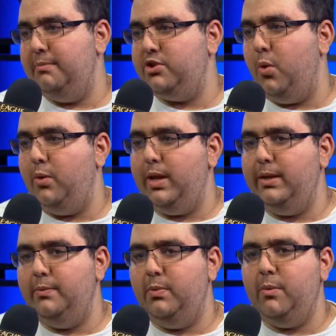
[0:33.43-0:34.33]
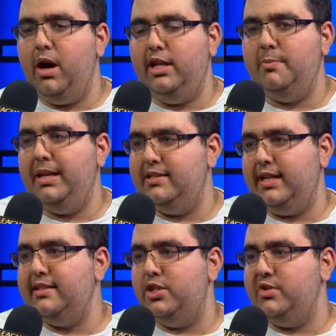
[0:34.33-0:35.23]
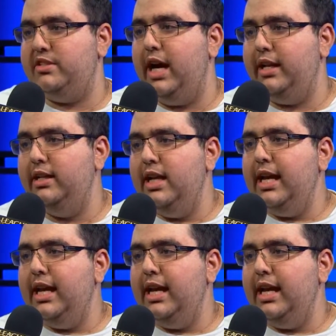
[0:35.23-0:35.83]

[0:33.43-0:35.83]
So when we wanted to pick Ziggs and Tristana,